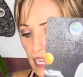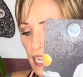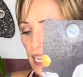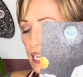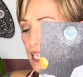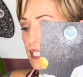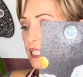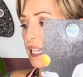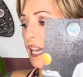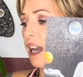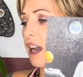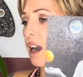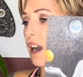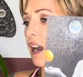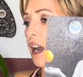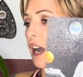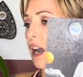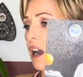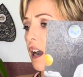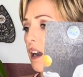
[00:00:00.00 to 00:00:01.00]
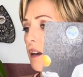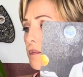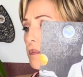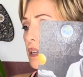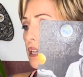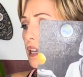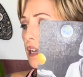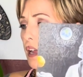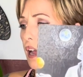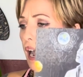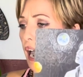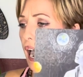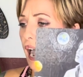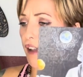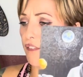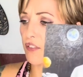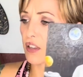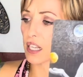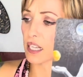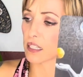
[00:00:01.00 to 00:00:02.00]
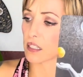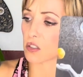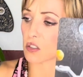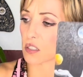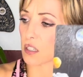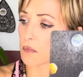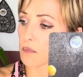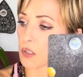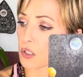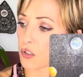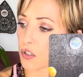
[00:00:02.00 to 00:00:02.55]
Yeah, I feel like there's something